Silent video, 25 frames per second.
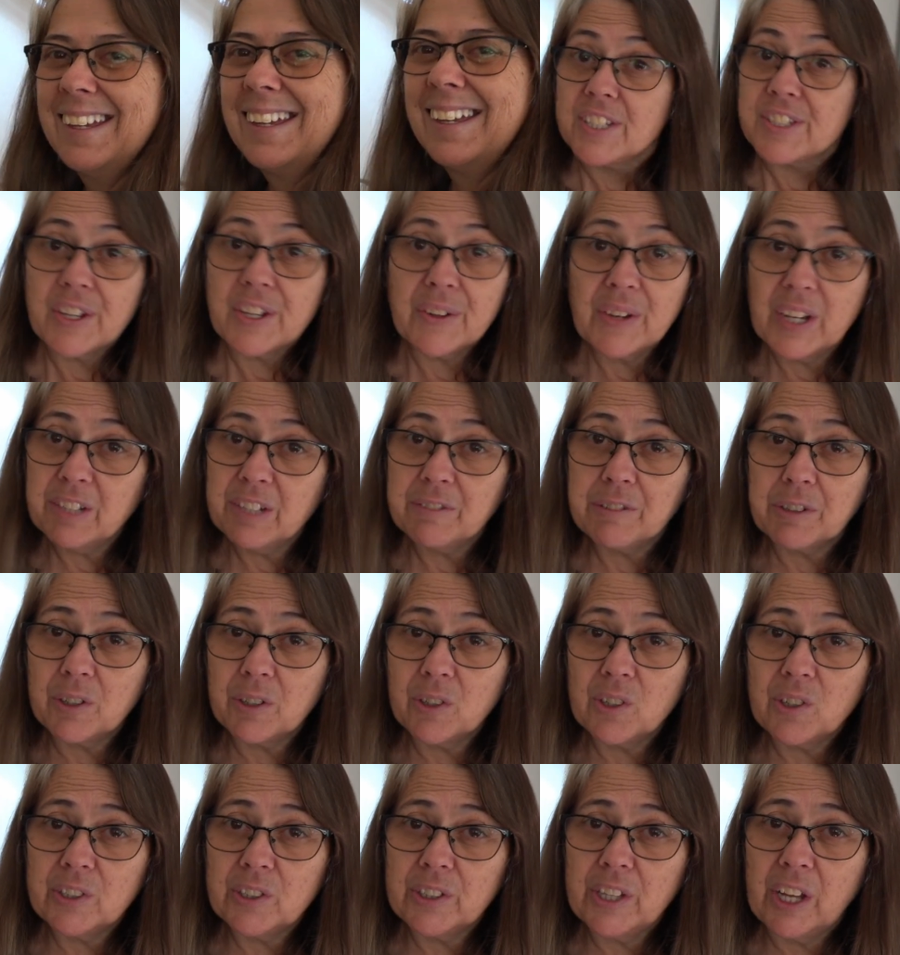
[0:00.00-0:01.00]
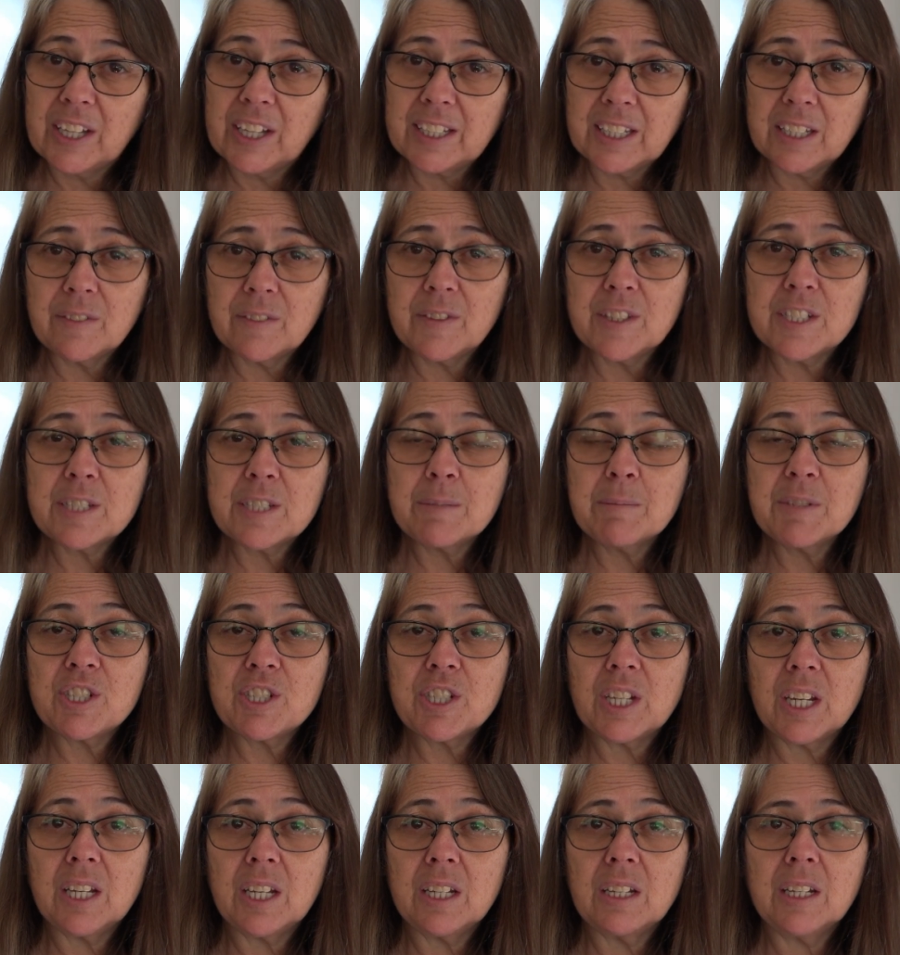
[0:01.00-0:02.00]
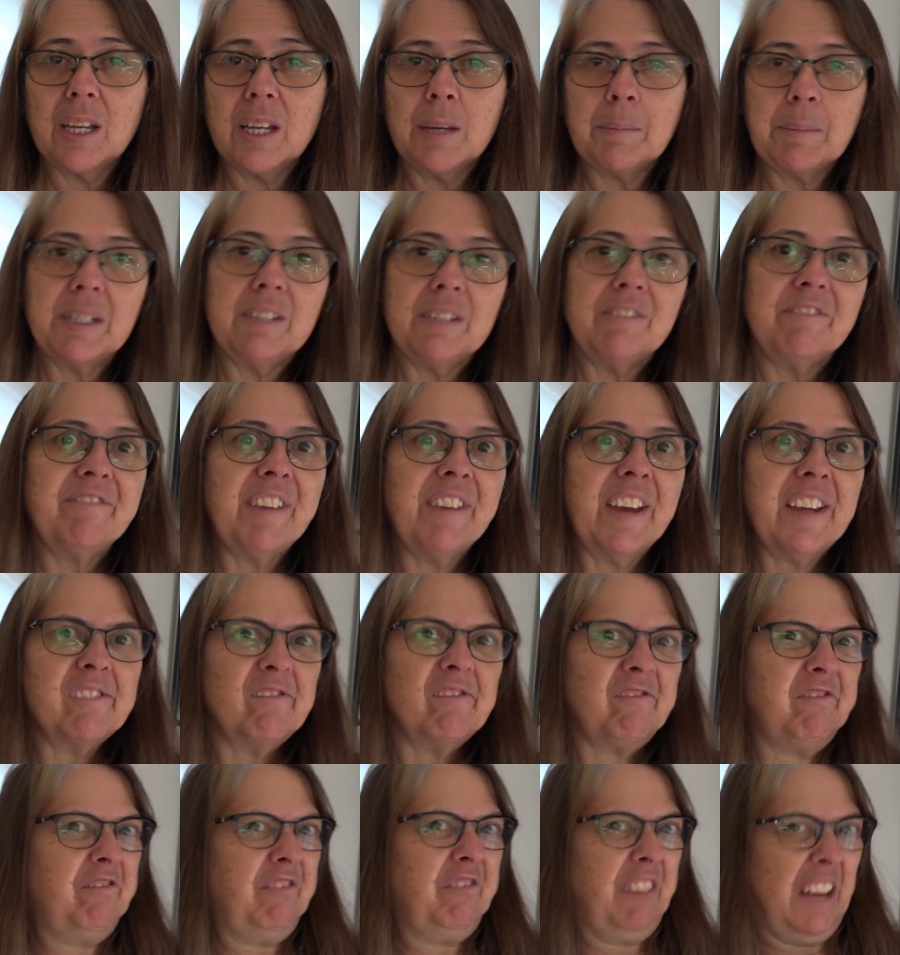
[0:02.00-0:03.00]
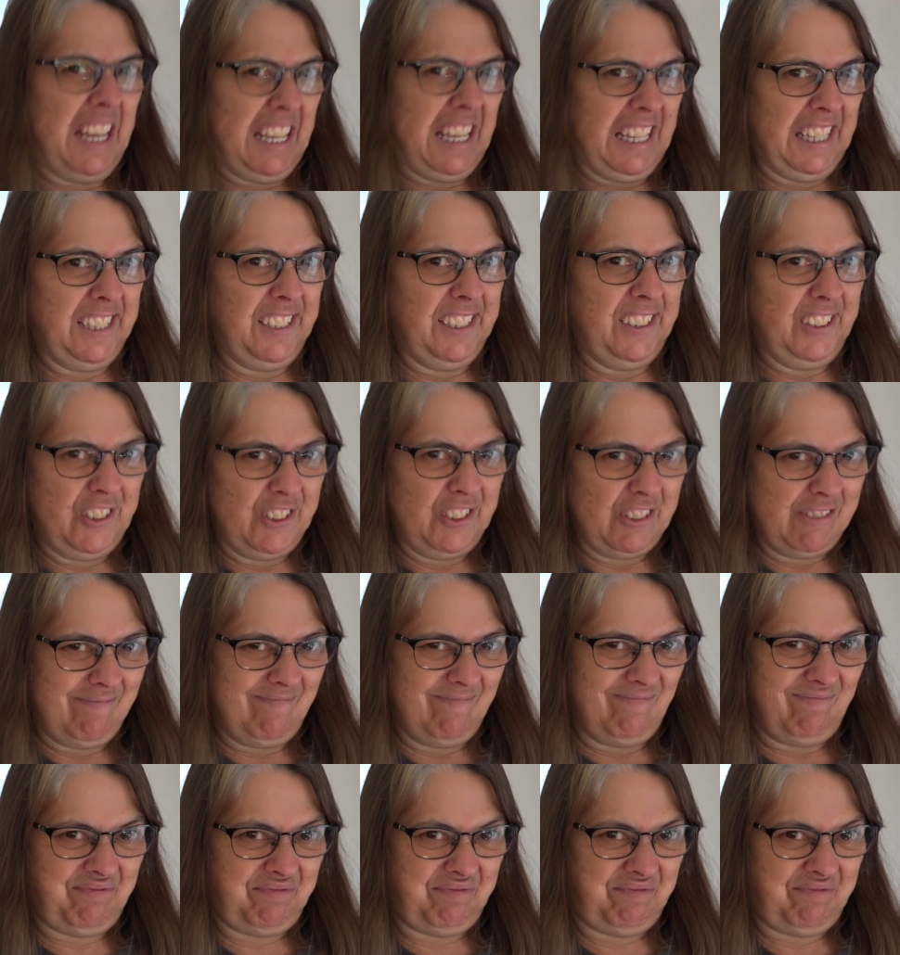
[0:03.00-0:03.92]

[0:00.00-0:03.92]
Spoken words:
So overall, I give this machine a big fat fail.